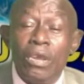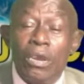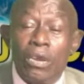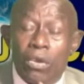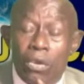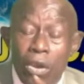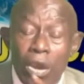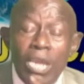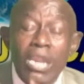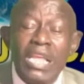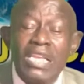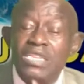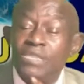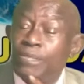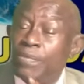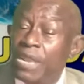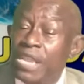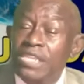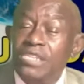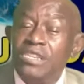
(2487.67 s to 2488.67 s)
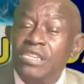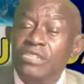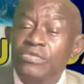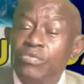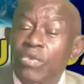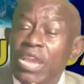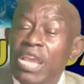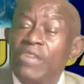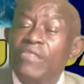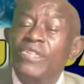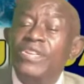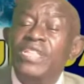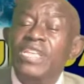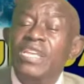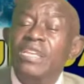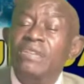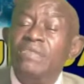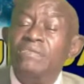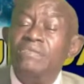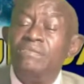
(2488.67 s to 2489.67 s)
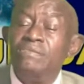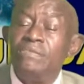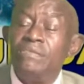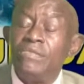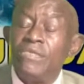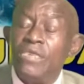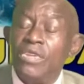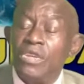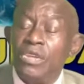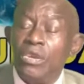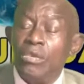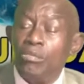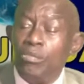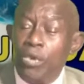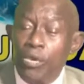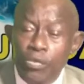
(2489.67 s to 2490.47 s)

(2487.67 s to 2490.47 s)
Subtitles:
God has blessed us with everything, but